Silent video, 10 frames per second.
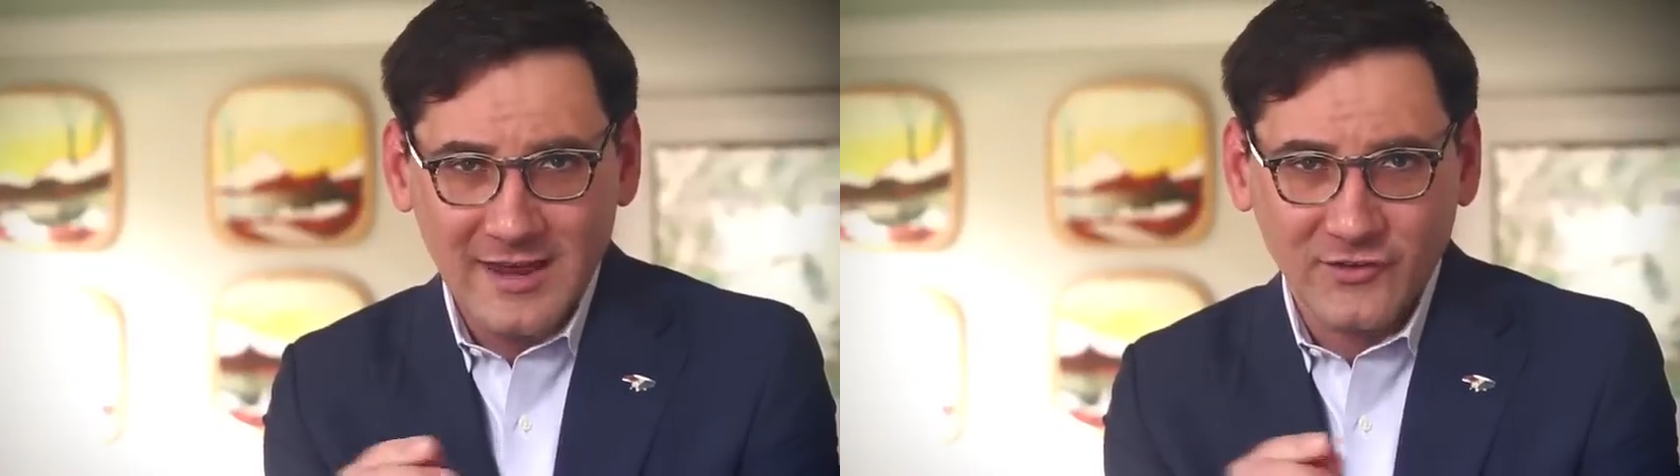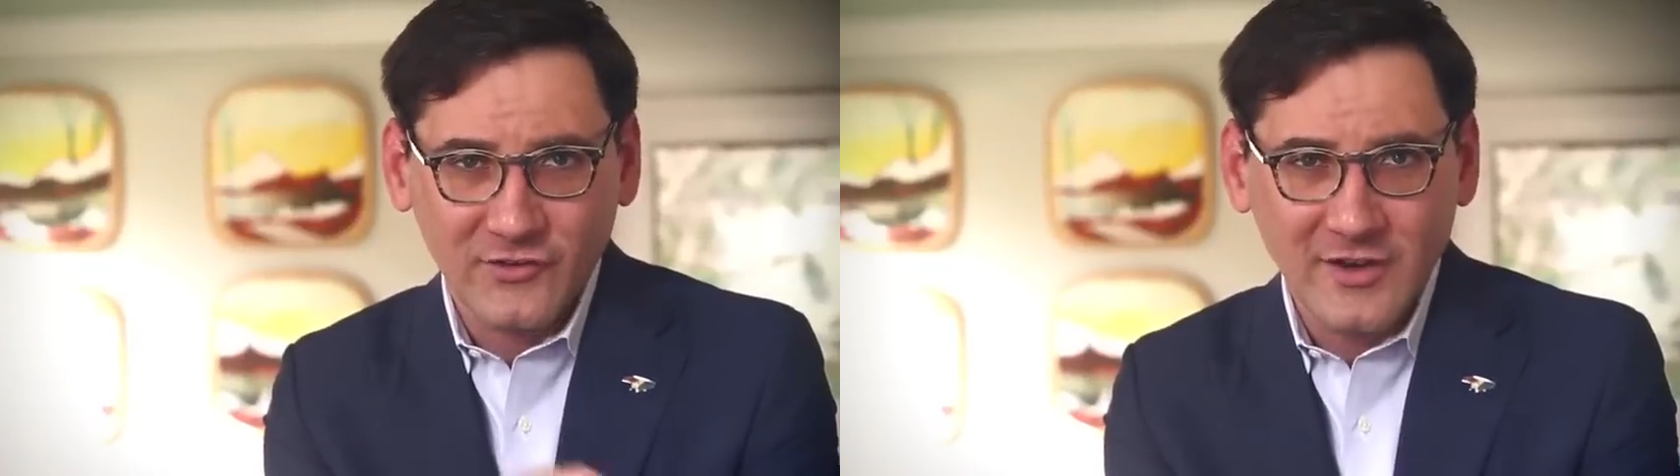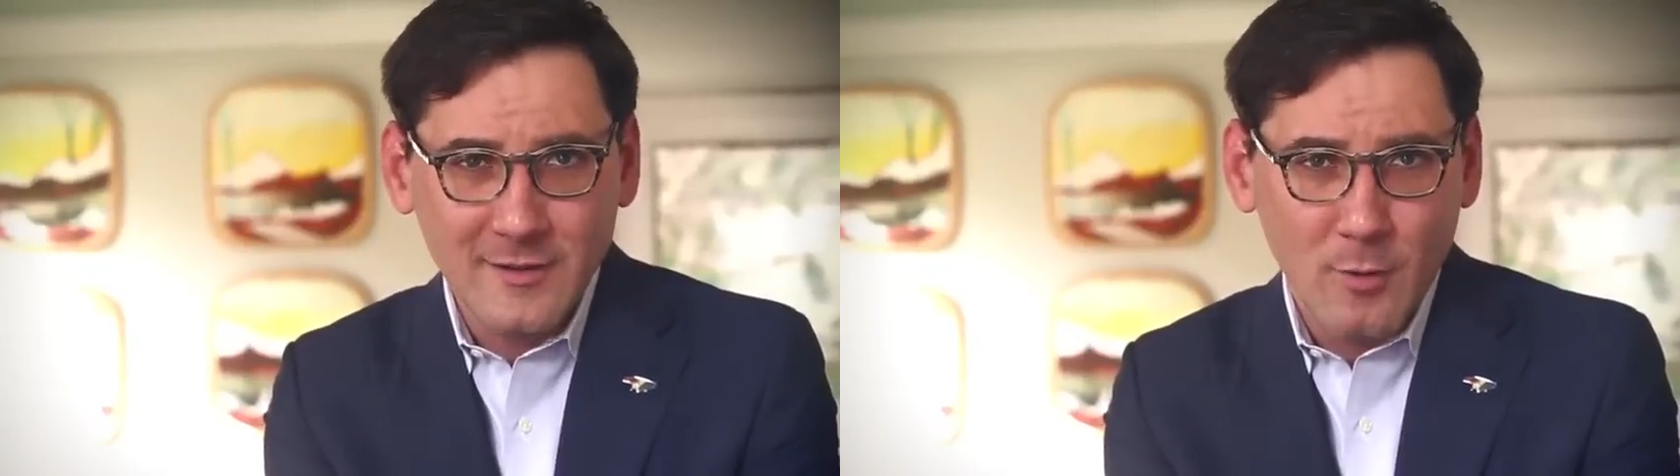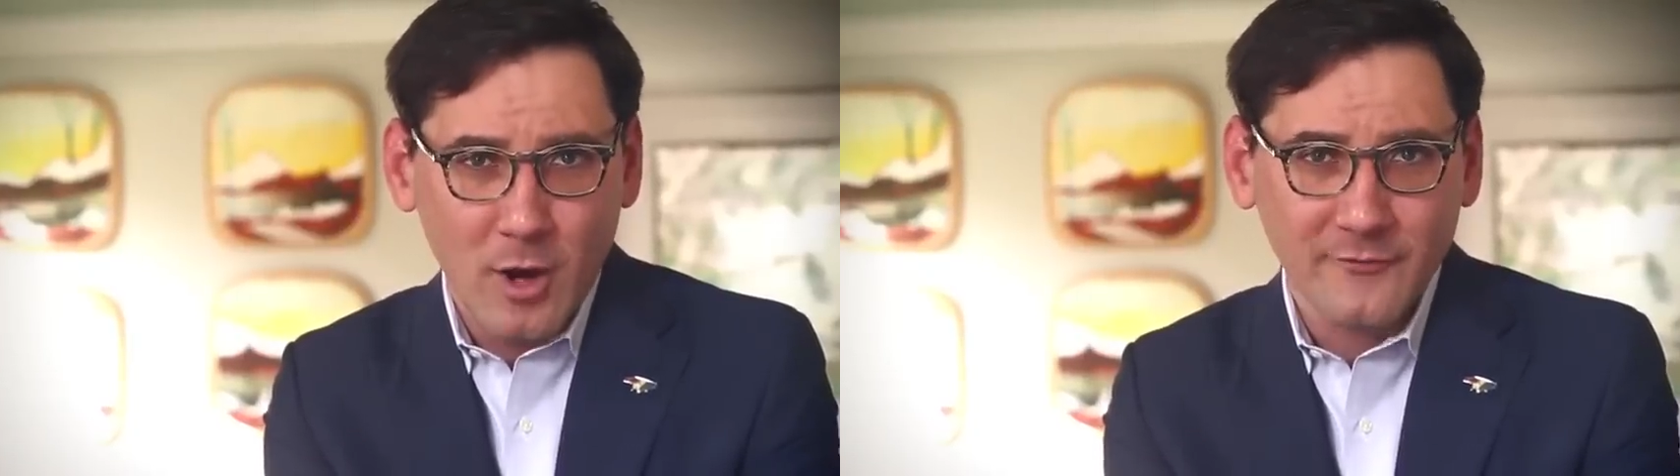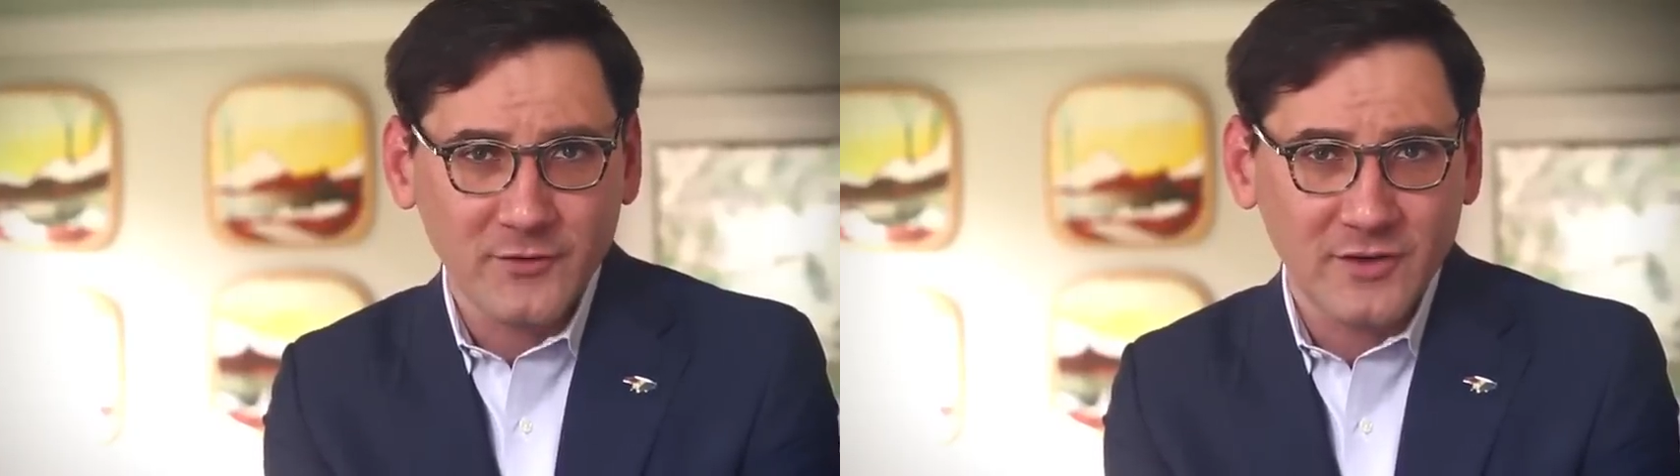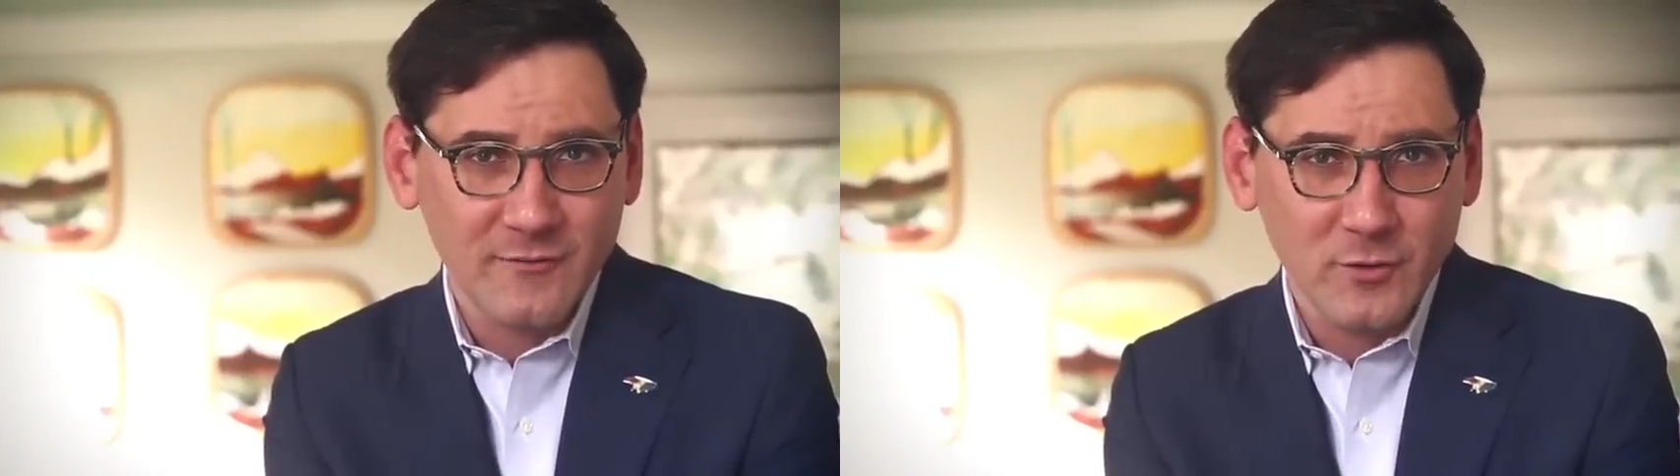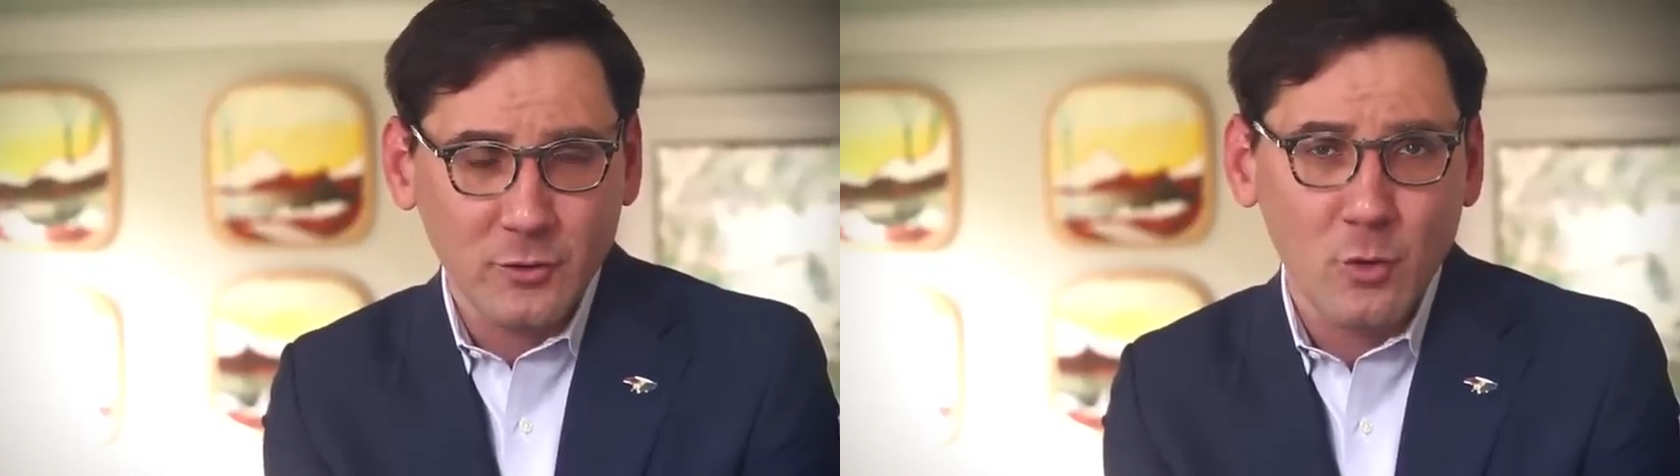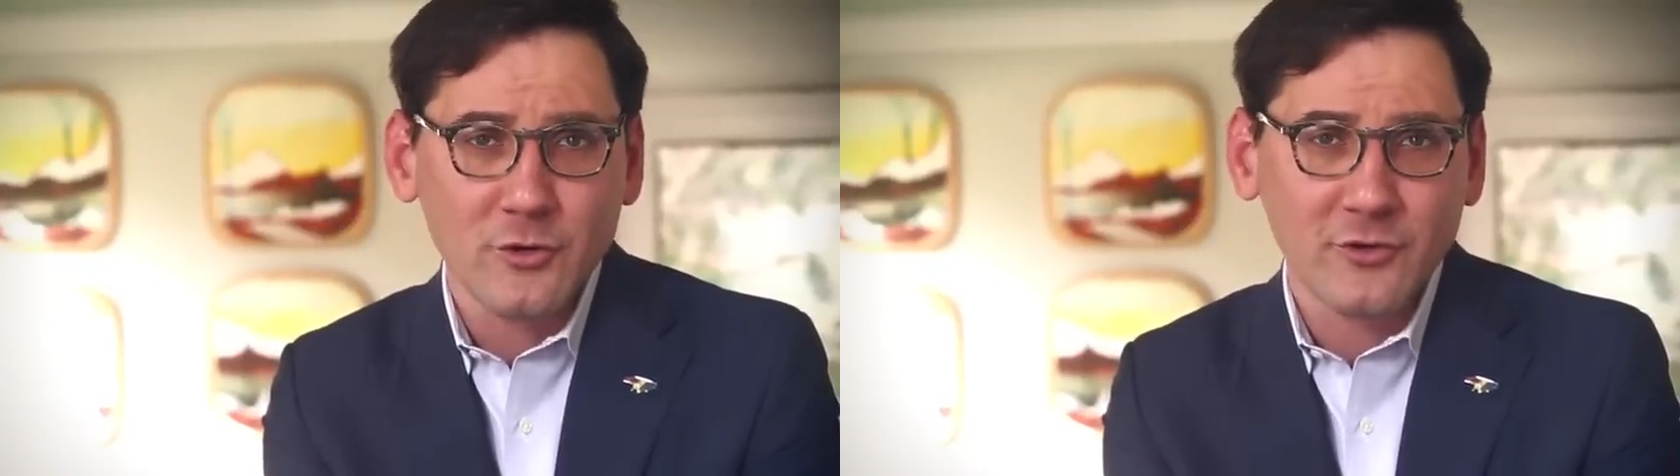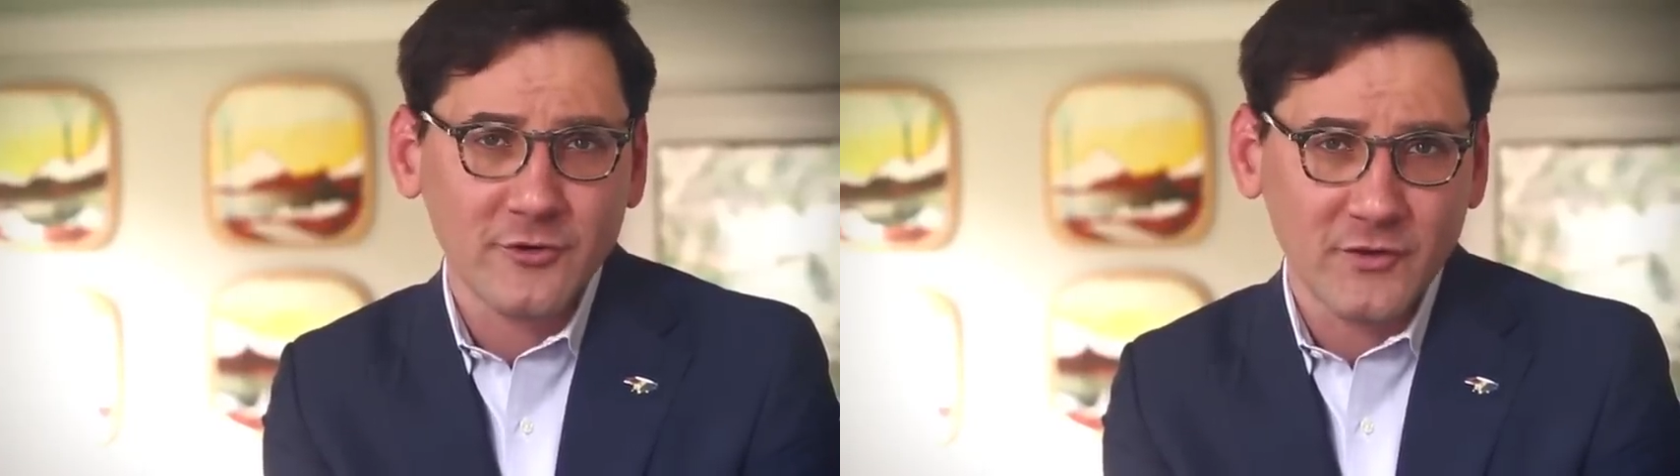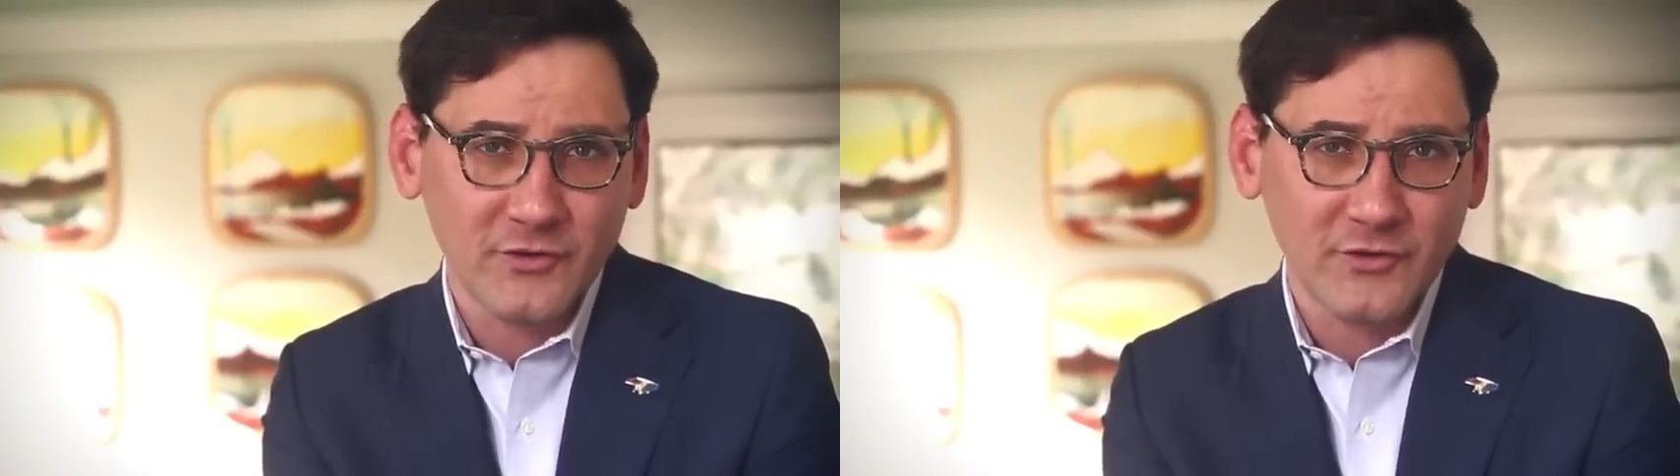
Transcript: and send them off to different corners of